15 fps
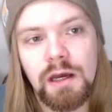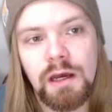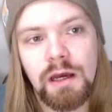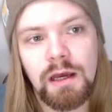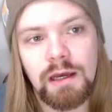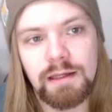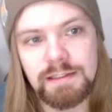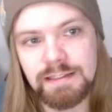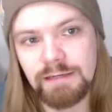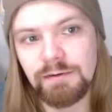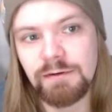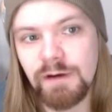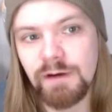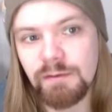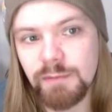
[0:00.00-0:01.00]

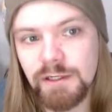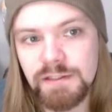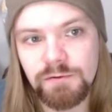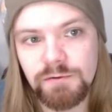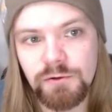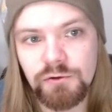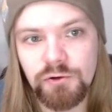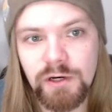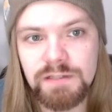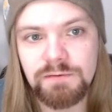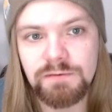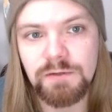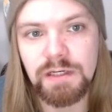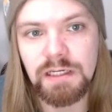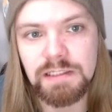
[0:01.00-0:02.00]
$75 for a
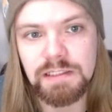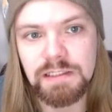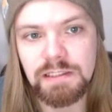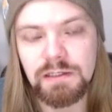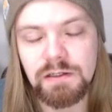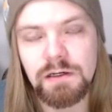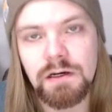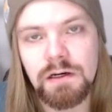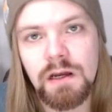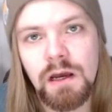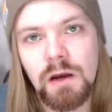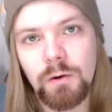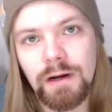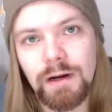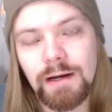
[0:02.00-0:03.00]
transfer case here.
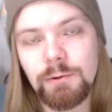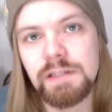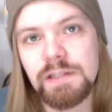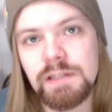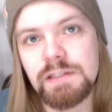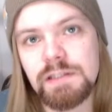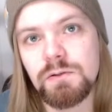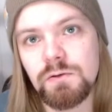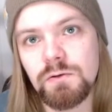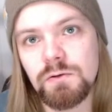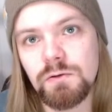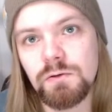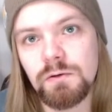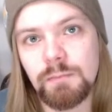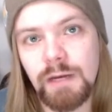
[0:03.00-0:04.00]
When I went
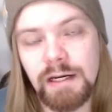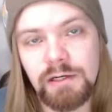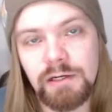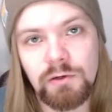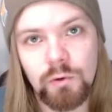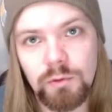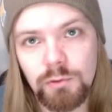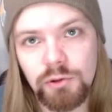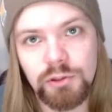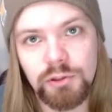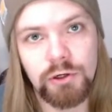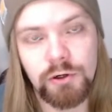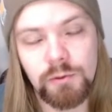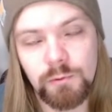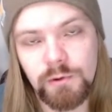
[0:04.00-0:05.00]
to my normal
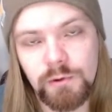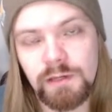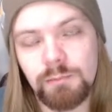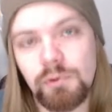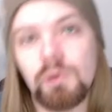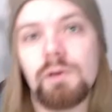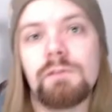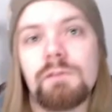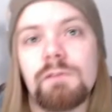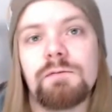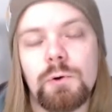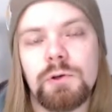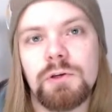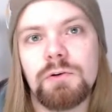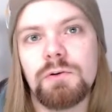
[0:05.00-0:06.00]
yard where they pull it
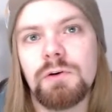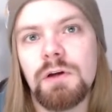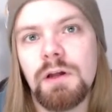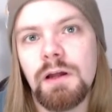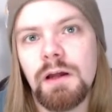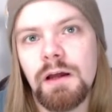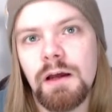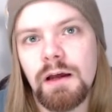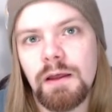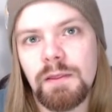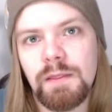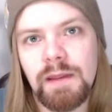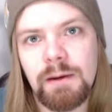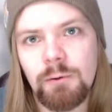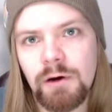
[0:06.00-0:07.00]
for you,
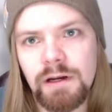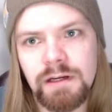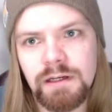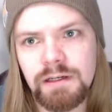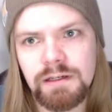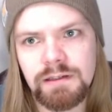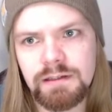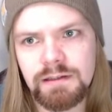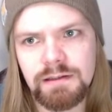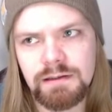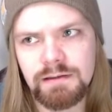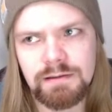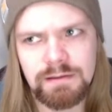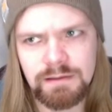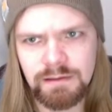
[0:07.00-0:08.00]
they wanted
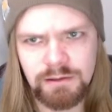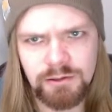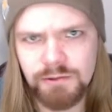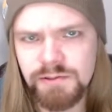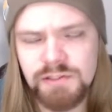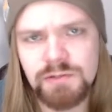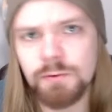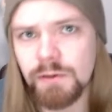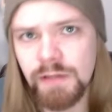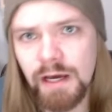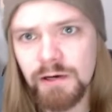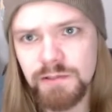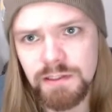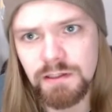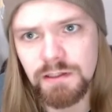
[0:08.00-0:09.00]
close to
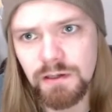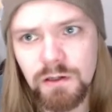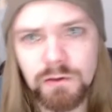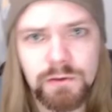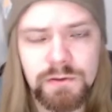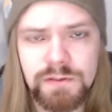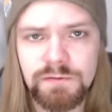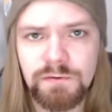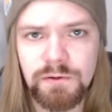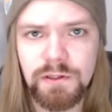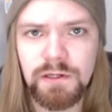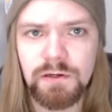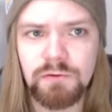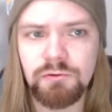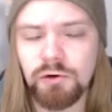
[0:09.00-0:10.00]
$1,000 for
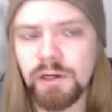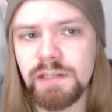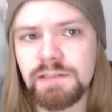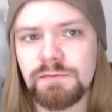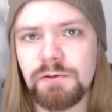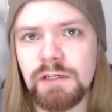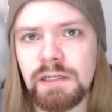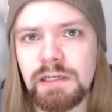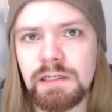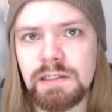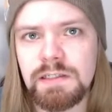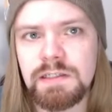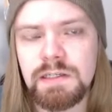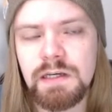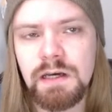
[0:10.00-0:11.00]
their transfer
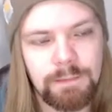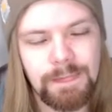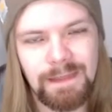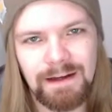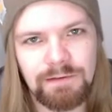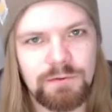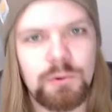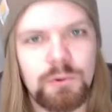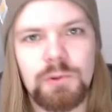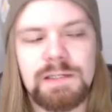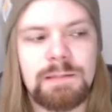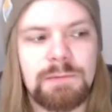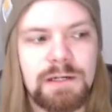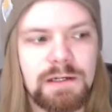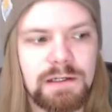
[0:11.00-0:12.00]
case. And of course,
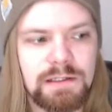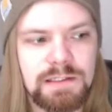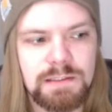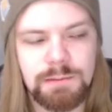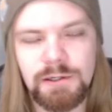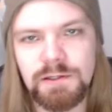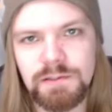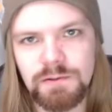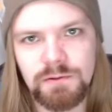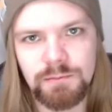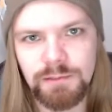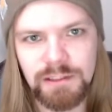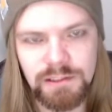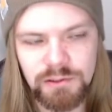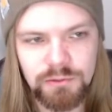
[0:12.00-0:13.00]
I'm not sponsored
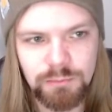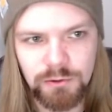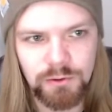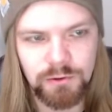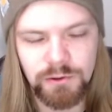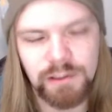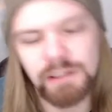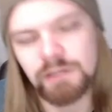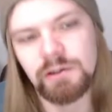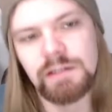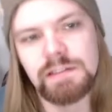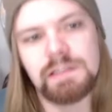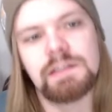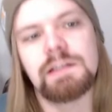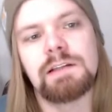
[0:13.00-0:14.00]
by U-pull or any
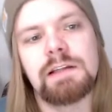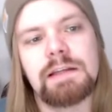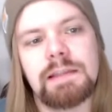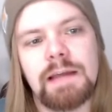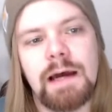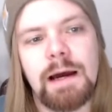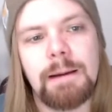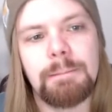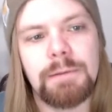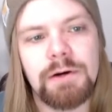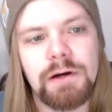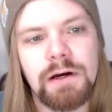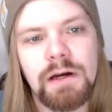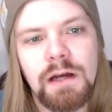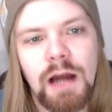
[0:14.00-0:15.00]
crazy thing like that,
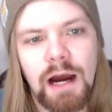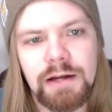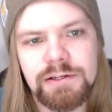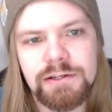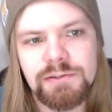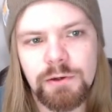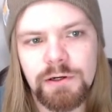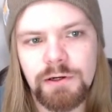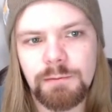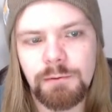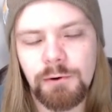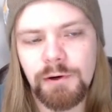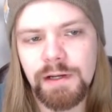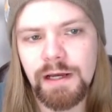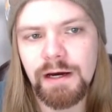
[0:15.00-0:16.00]
but I just wanted to
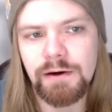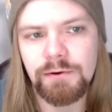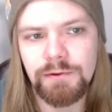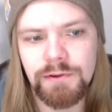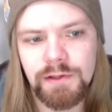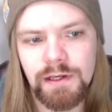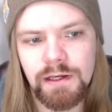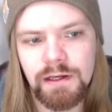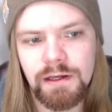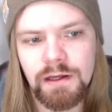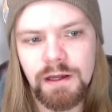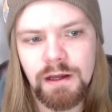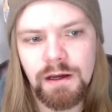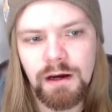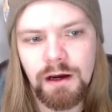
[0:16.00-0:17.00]
point out that
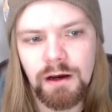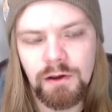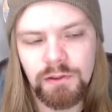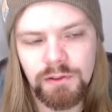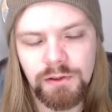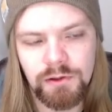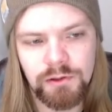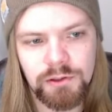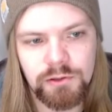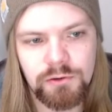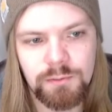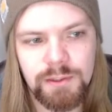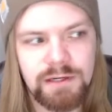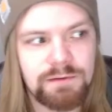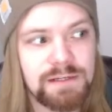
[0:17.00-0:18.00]
the little
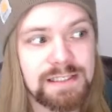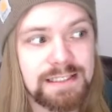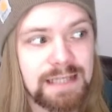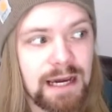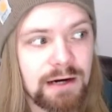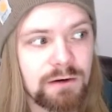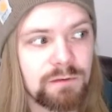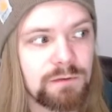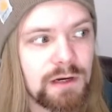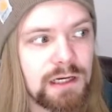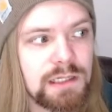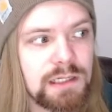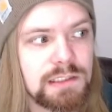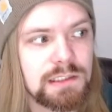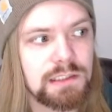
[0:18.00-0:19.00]
bit of a
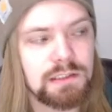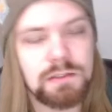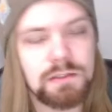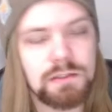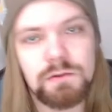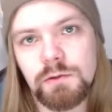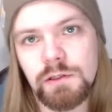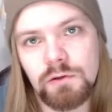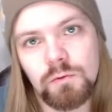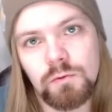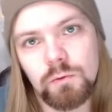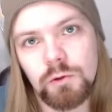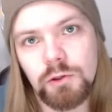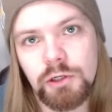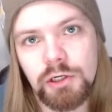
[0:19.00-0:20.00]
sacrifice in you doing the
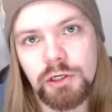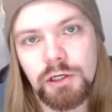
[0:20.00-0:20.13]
work